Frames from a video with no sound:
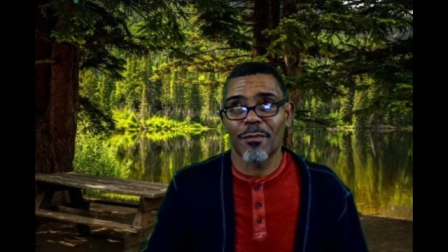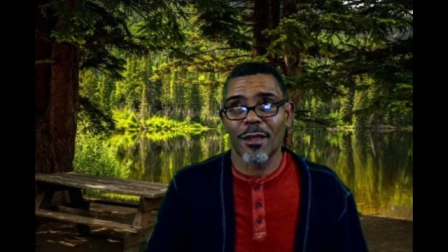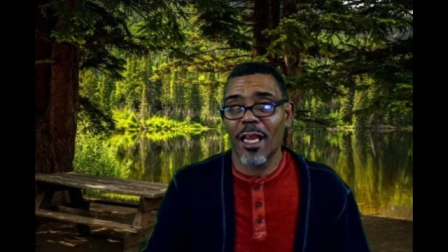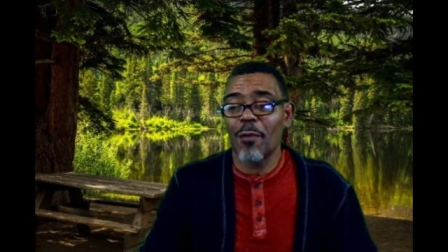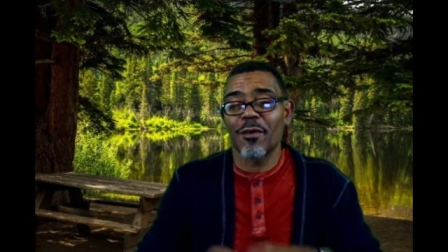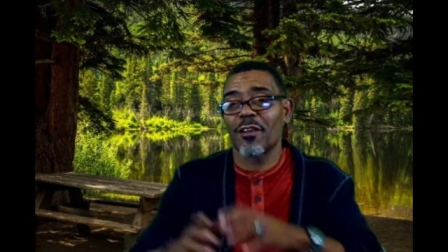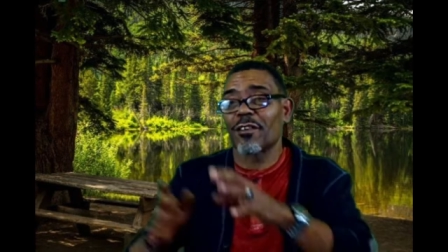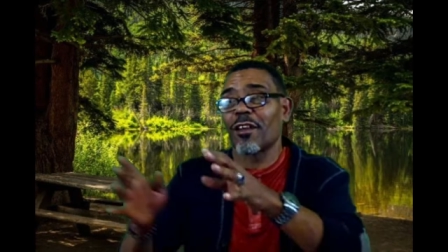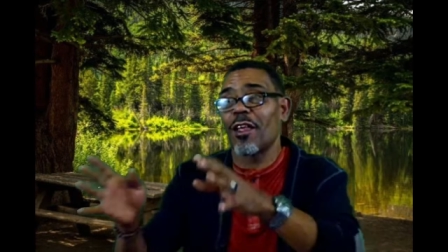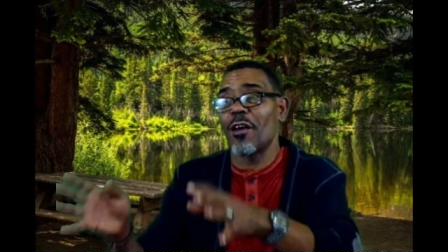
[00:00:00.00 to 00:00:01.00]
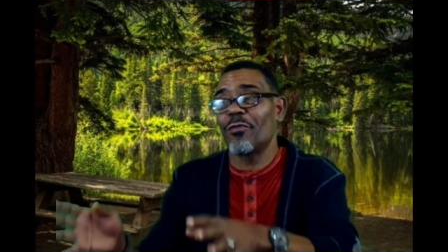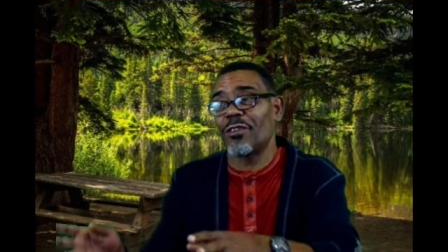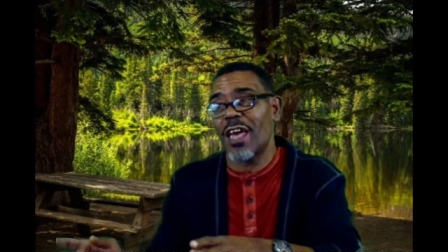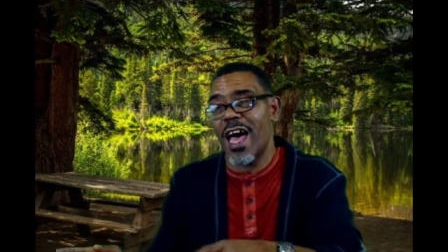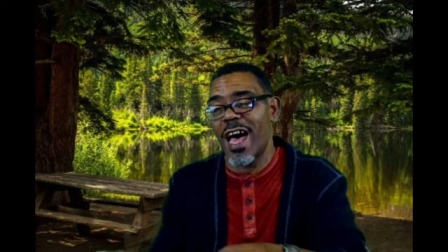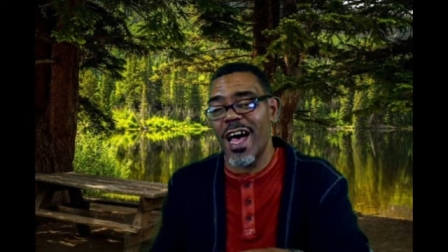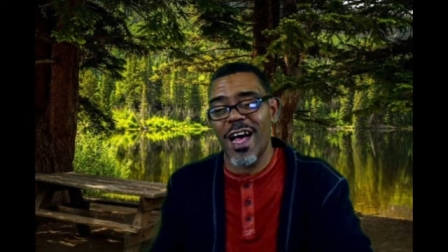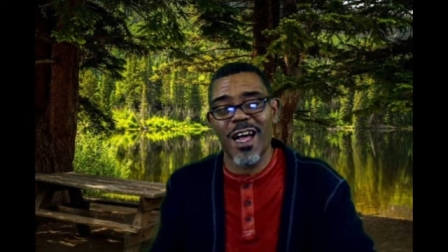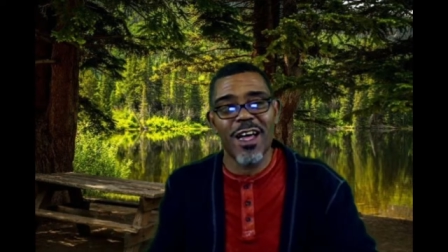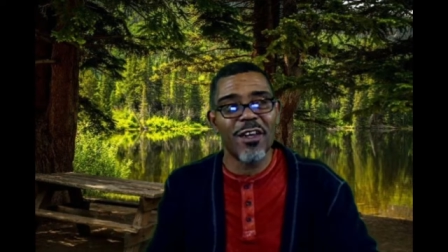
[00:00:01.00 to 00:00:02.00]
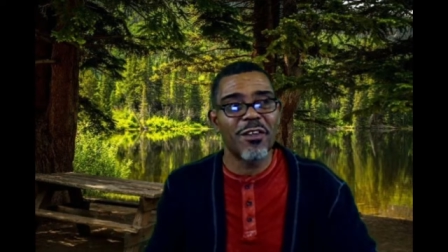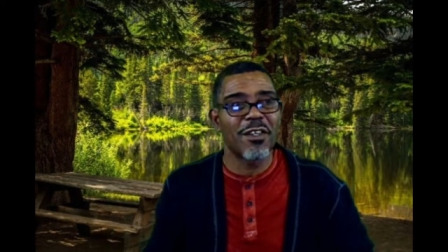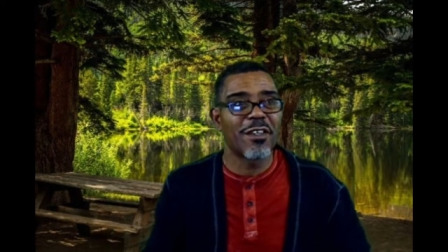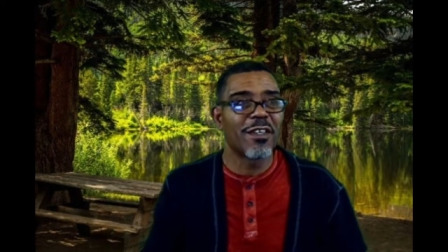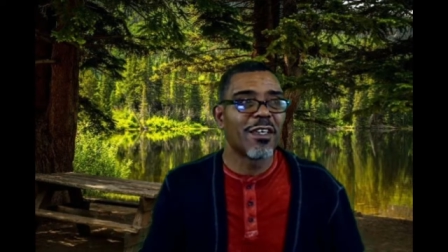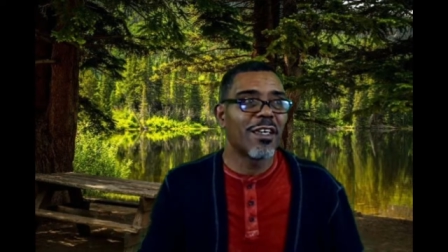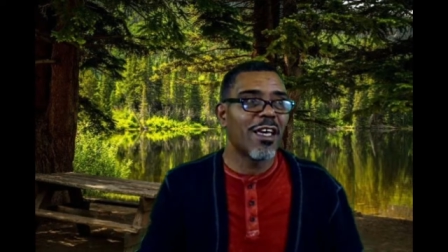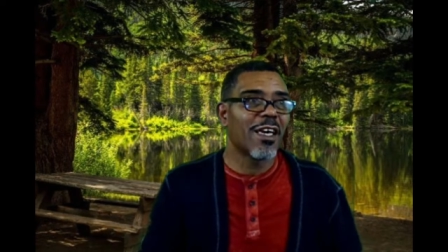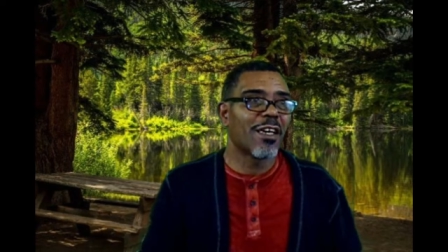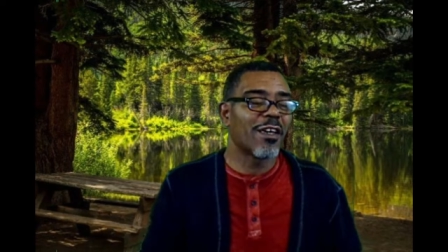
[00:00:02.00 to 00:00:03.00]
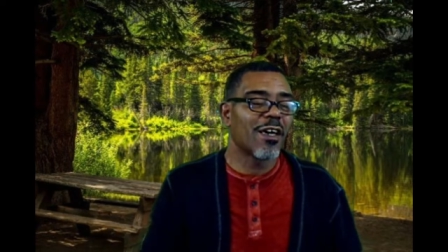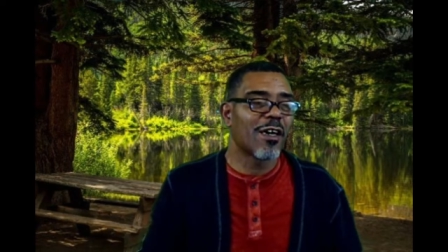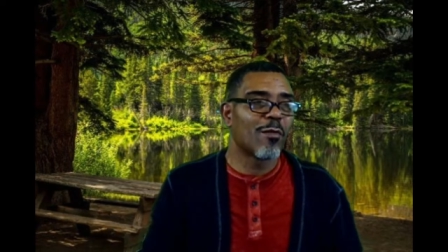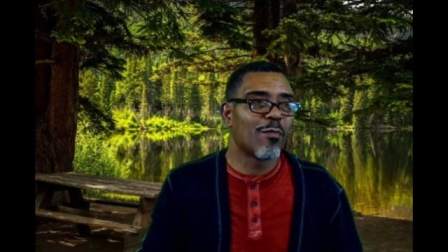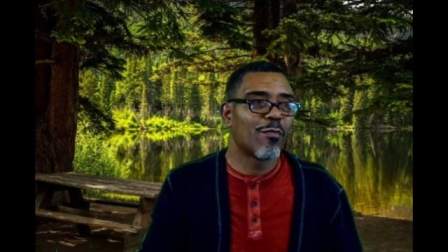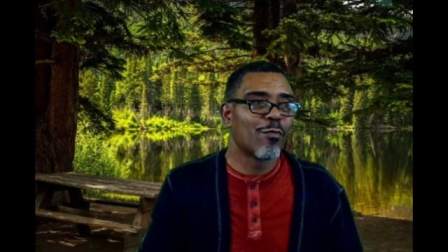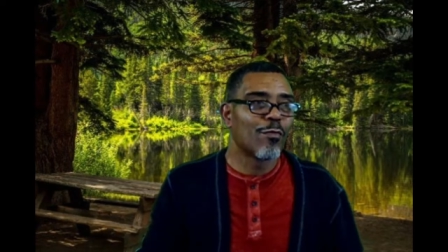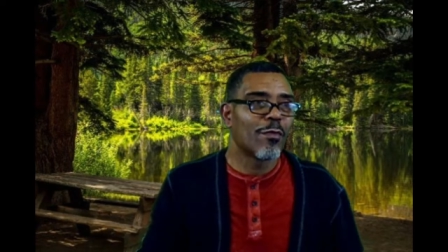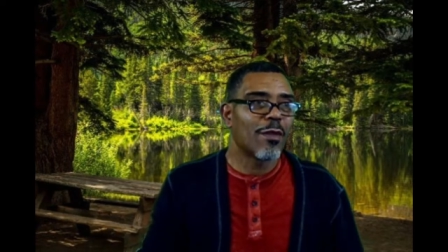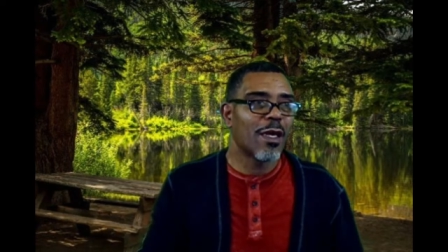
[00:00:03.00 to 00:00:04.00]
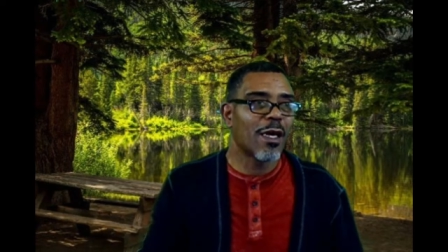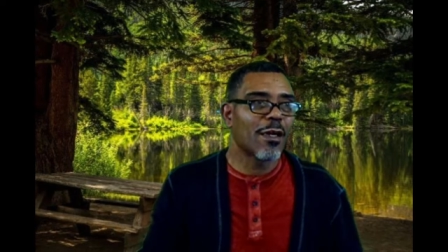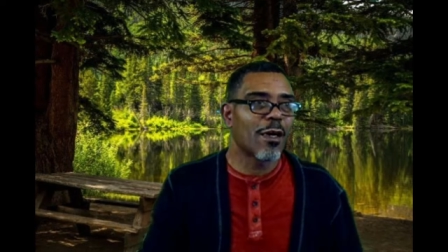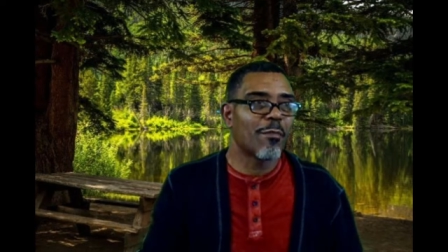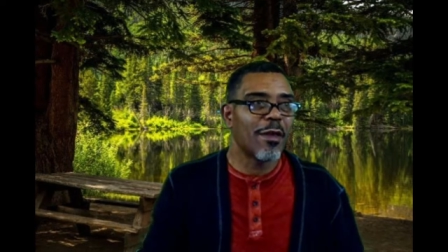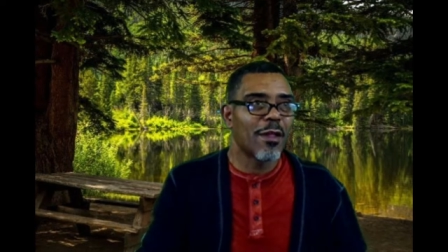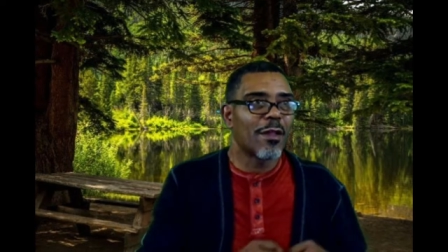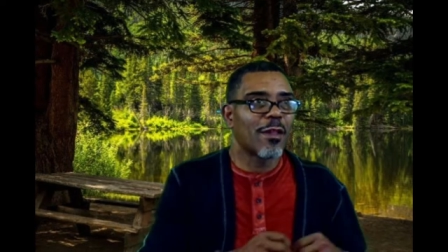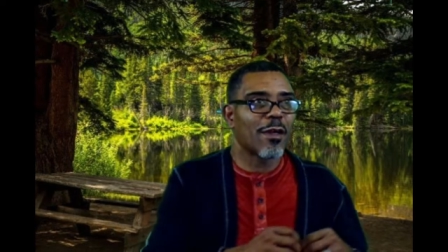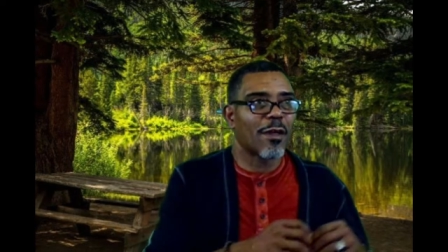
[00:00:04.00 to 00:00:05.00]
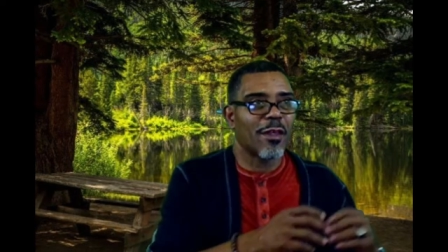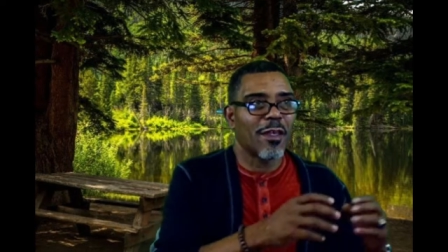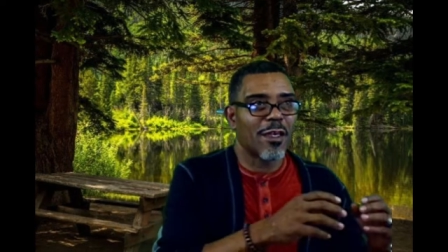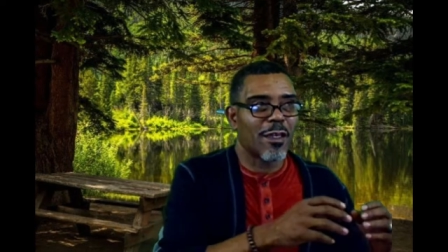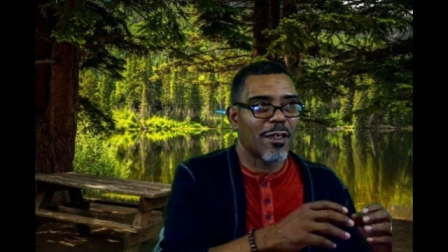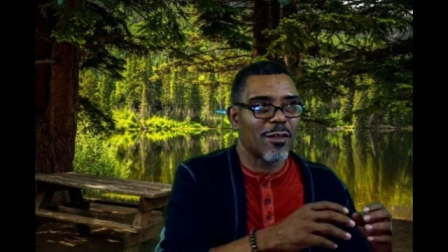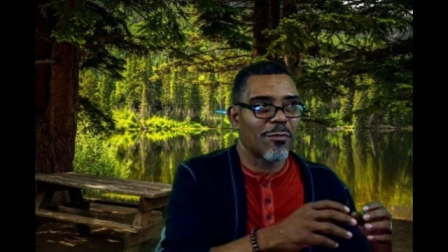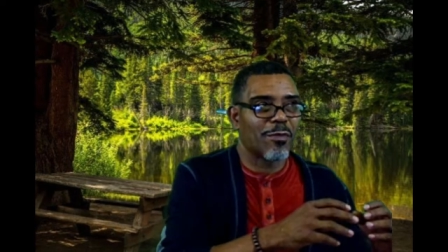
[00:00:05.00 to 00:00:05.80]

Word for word: labeled as love child and and um and um it, it,